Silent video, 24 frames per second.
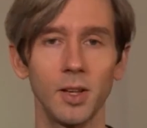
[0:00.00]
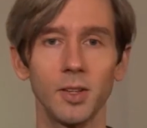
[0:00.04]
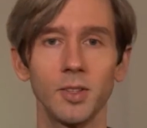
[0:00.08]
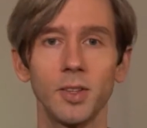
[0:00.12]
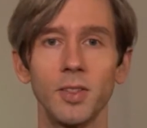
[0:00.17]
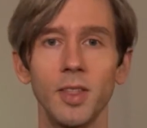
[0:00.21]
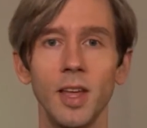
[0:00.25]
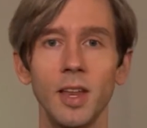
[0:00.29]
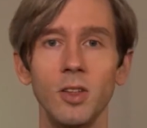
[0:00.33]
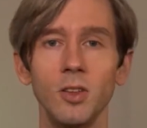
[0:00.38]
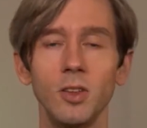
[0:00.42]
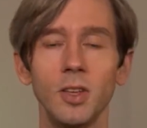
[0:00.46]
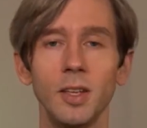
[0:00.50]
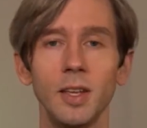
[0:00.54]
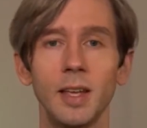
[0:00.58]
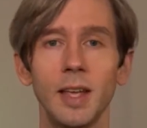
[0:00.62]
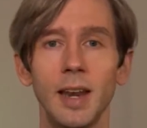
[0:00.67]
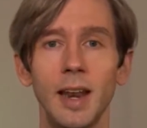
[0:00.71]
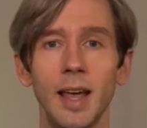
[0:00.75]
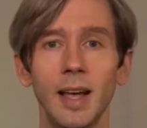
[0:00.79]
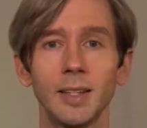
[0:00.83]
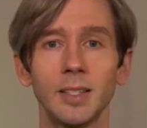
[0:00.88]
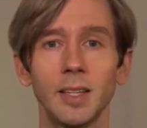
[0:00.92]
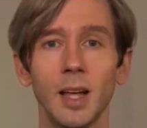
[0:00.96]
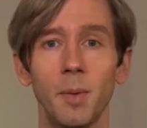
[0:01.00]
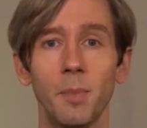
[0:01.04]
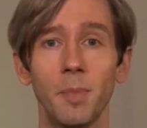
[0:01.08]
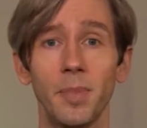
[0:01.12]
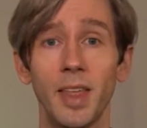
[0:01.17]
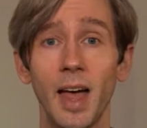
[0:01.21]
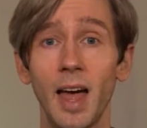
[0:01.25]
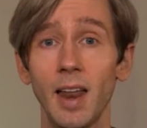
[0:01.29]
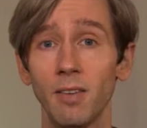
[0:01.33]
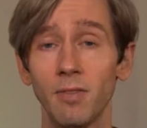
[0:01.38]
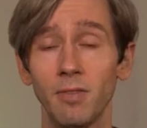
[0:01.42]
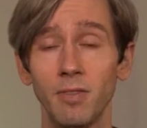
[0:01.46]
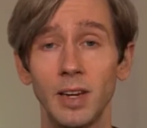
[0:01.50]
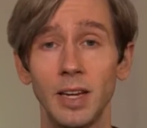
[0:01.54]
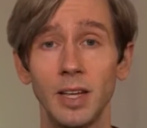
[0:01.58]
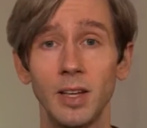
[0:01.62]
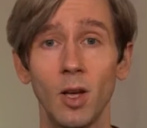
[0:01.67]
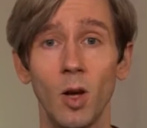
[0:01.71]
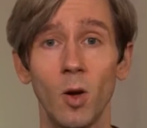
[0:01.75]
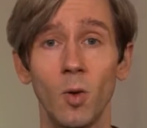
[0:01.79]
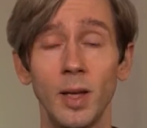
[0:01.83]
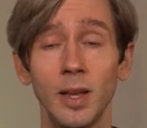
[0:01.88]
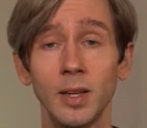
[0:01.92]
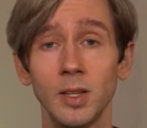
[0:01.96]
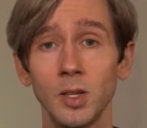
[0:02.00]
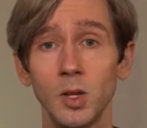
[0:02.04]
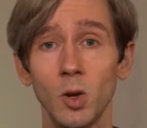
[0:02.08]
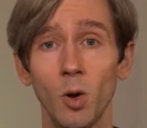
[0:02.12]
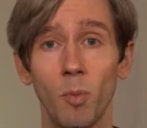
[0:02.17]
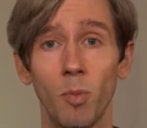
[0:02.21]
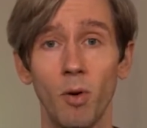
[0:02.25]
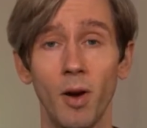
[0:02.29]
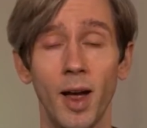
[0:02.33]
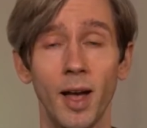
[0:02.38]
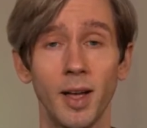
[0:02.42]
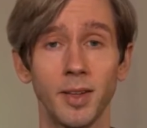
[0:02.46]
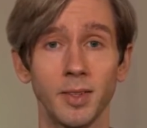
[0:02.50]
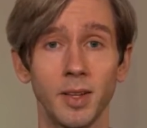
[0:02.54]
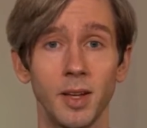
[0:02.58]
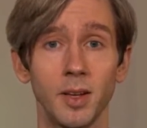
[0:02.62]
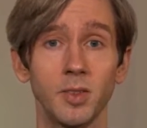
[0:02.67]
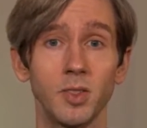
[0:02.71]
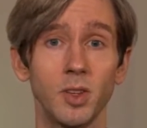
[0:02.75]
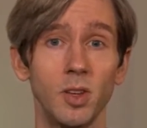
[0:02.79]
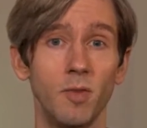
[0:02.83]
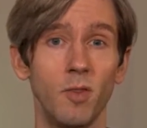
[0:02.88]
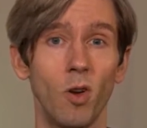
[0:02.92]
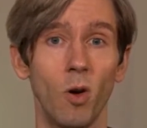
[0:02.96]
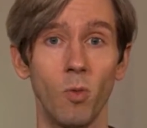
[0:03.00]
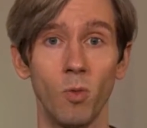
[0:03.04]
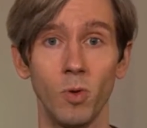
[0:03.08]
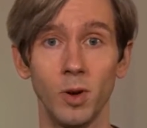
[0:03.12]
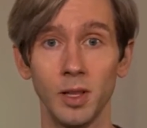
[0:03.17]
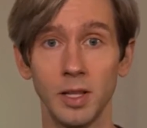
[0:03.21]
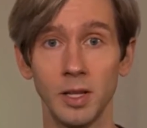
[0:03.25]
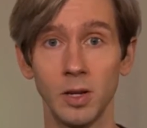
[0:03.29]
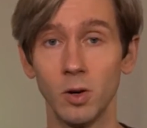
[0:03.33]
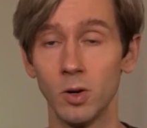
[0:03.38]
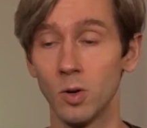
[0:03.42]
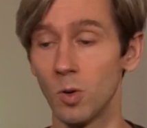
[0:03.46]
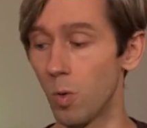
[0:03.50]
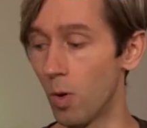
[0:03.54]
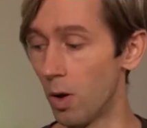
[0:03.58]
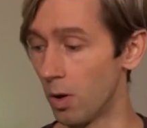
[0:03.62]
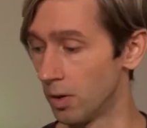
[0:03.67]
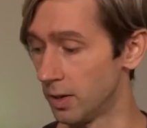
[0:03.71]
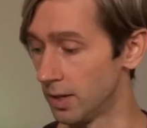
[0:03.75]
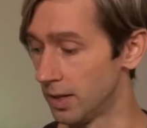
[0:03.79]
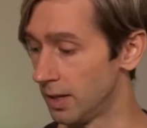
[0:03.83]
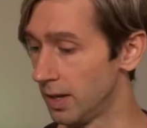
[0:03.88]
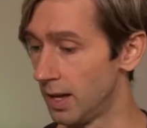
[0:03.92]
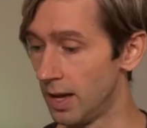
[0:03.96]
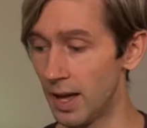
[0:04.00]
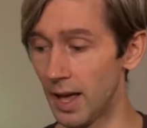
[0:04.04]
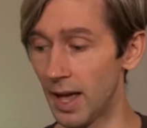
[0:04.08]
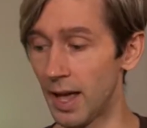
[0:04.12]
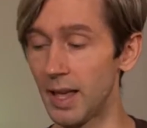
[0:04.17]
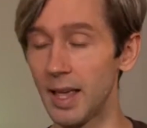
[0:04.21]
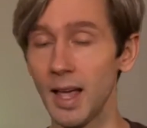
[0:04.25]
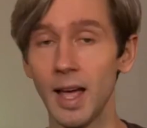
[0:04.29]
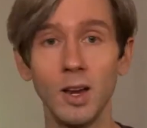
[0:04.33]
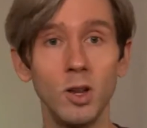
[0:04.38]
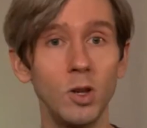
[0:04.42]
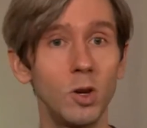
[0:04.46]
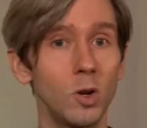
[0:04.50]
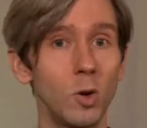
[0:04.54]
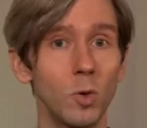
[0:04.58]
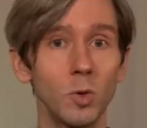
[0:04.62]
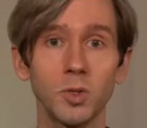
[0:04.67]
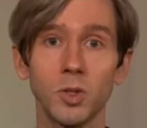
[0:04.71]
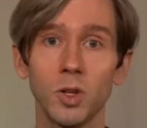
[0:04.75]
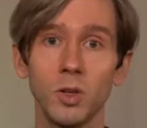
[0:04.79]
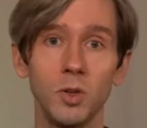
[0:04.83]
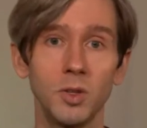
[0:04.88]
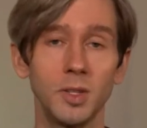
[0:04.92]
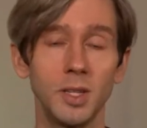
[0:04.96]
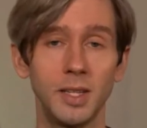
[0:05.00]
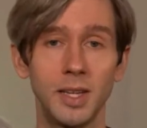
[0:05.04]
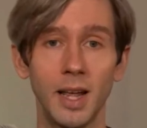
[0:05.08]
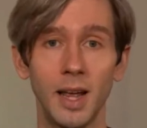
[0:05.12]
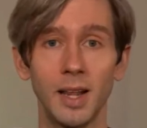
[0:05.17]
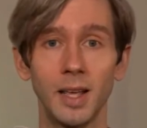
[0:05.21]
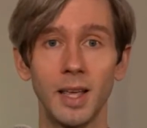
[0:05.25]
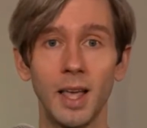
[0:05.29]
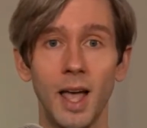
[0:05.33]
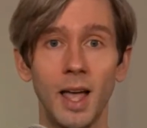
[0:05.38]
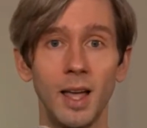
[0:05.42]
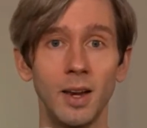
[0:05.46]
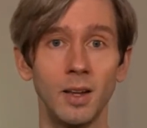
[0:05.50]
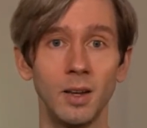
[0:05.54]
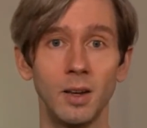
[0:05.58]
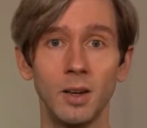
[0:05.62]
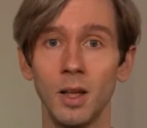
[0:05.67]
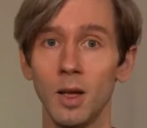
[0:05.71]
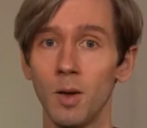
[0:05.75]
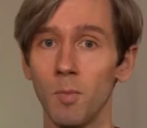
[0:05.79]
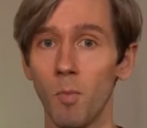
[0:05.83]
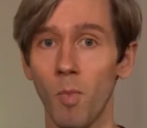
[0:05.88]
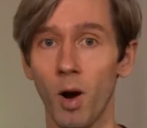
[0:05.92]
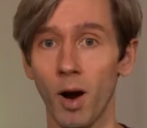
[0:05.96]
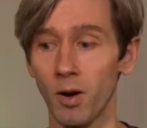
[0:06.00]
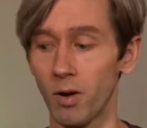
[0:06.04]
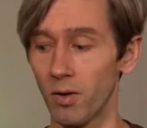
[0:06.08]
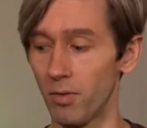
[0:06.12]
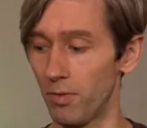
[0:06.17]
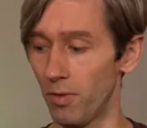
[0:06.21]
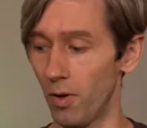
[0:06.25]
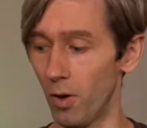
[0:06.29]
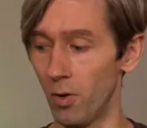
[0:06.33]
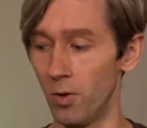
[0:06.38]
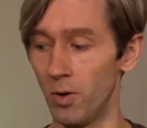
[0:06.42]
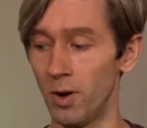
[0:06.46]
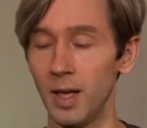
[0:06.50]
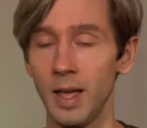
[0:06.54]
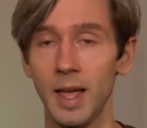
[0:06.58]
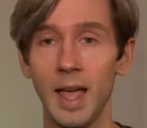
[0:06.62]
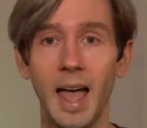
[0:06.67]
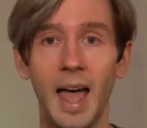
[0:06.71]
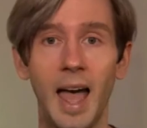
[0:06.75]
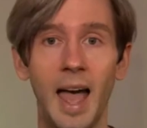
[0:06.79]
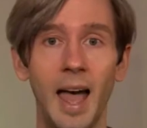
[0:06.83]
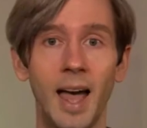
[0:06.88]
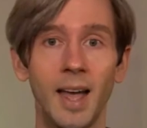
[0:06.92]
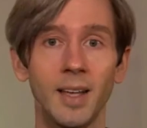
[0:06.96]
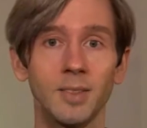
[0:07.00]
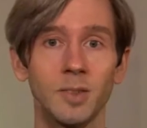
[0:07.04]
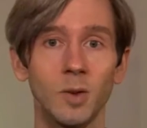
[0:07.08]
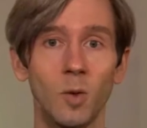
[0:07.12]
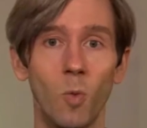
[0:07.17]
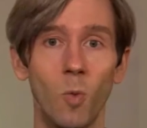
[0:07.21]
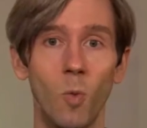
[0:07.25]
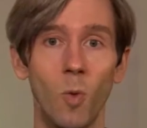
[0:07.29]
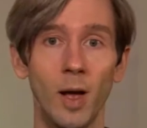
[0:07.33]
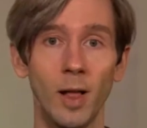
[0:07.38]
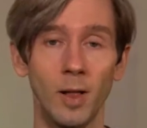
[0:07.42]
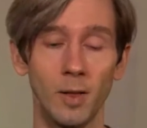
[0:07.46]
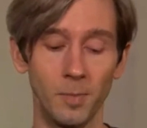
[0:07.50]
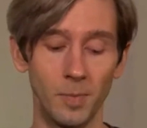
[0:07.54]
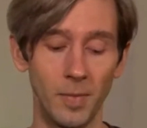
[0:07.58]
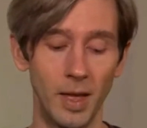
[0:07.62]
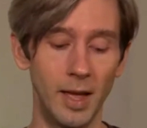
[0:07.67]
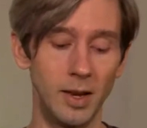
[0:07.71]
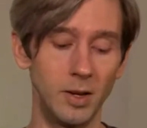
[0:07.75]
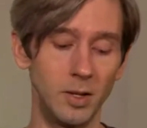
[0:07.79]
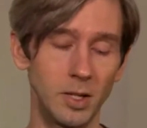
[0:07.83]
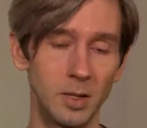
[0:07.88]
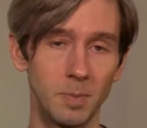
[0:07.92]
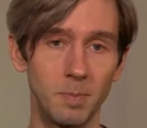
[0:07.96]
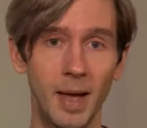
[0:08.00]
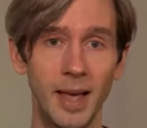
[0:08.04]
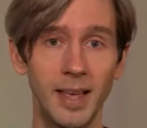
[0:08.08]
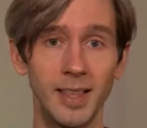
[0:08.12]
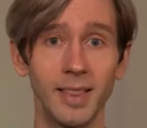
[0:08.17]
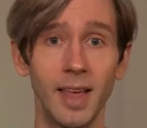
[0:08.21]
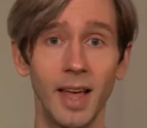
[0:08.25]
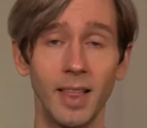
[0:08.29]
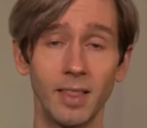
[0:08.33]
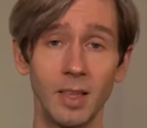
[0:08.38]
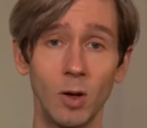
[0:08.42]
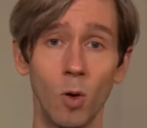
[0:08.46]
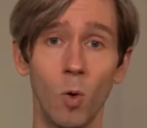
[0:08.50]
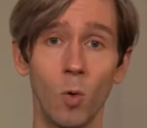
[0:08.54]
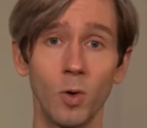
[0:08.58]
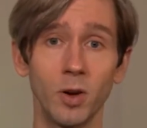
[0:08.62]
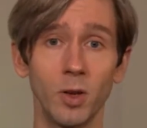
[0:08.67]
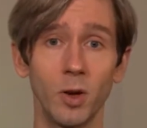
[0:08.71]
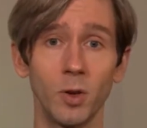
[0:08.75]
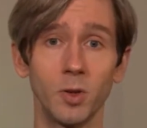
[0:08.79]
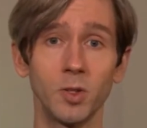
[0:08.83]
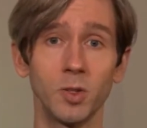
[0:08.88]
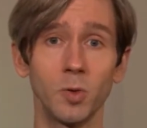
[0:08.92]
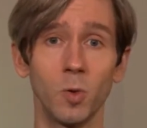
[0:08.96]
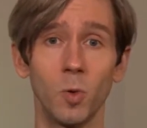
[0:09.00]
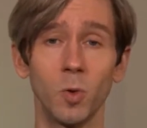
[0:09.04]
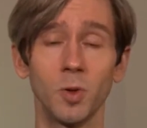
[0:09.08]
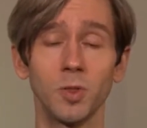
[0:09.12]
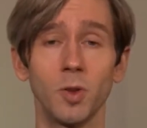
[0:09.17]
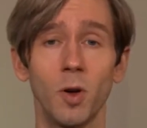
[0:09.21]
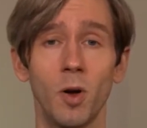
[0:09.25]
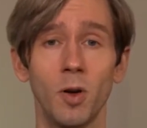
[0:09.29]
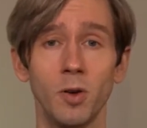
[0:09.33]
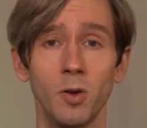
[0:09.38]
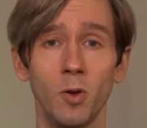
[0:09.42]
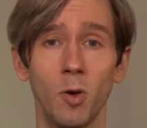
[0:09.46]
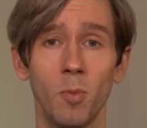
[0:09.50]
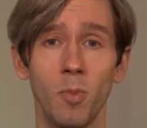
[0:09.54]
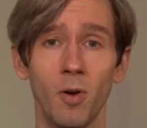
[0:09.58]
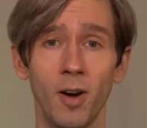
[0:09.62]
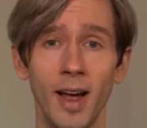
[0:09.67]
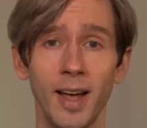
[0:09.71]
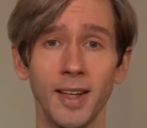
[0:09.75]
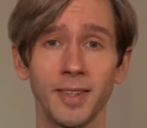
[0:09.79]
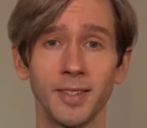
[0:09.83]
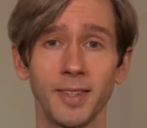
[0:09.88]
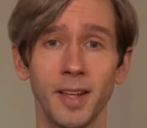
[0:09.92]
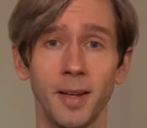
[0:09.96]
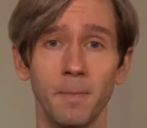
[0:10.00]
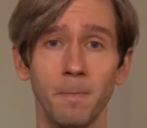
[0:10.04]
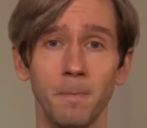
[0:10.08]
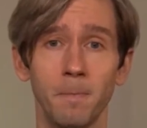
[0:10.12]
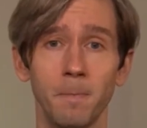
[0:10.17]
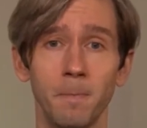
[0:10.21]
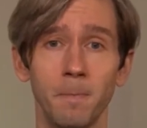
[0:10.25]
So then you can connect up that video into your browser so you've got really good quality. Again, you could also use a dedicated microphone as well and just make that the audio source on your browser.